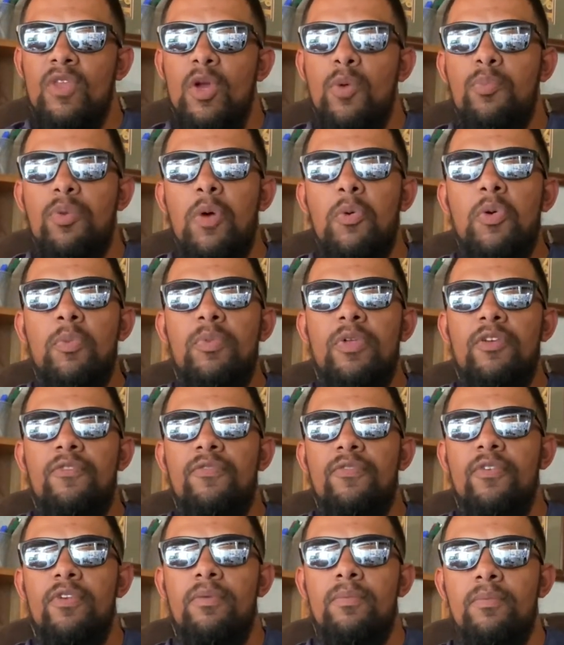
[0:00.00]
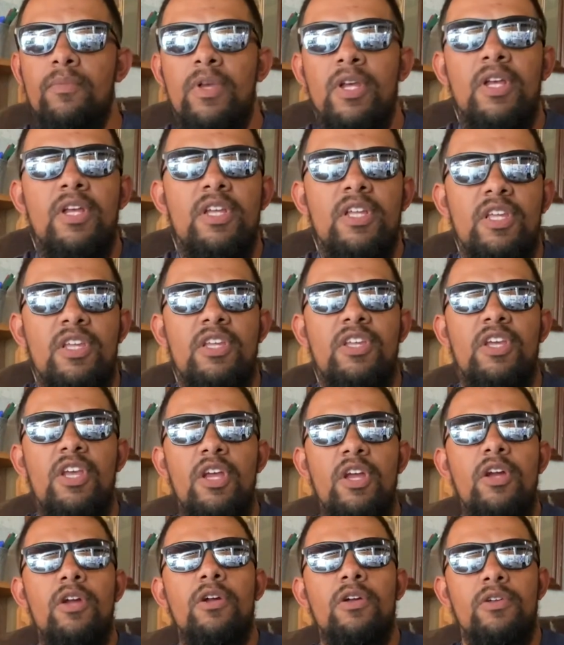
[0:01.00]
Probably from
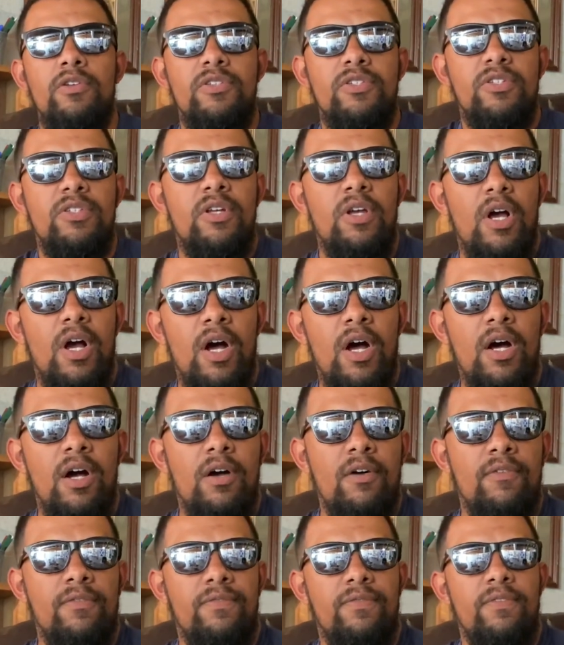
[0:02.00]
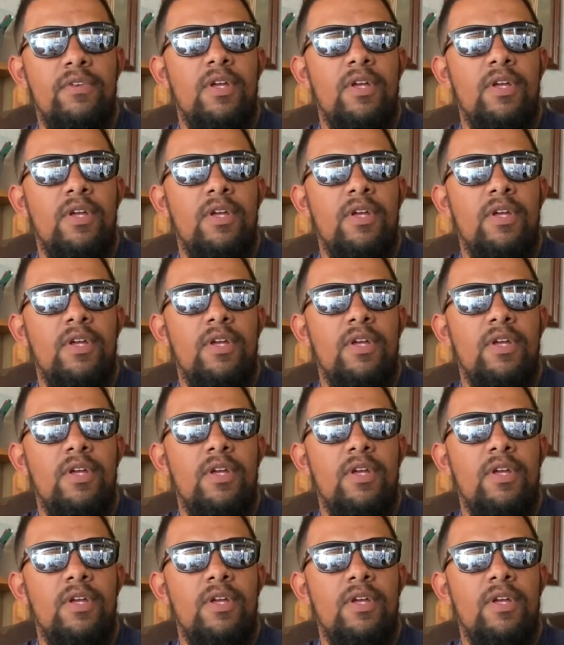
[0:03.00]
years of